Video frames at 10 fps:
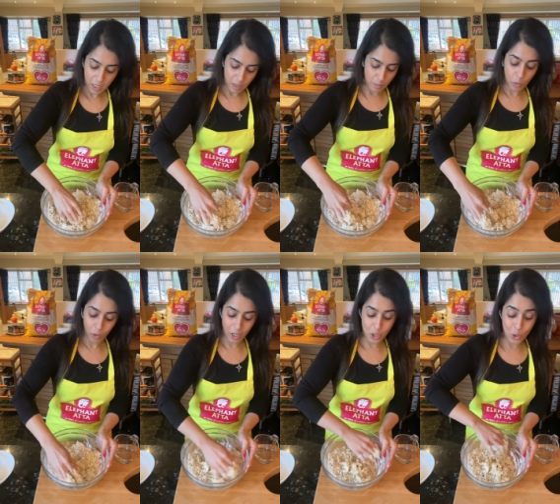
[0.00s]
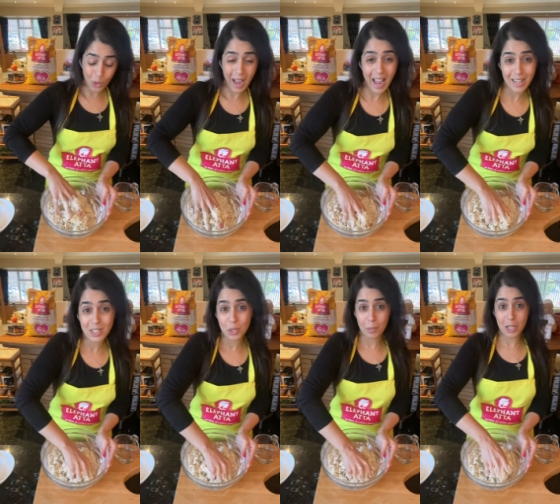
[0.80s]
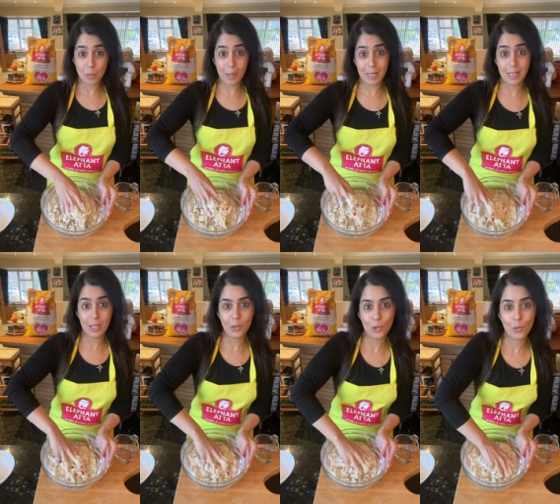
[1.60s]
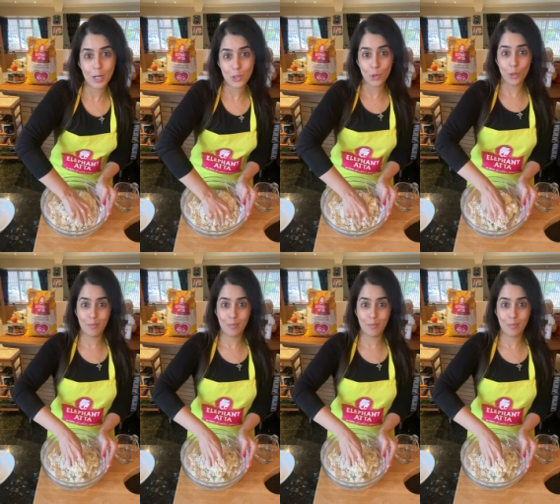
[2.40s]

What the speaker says: But what I do add to my chapatti, or I do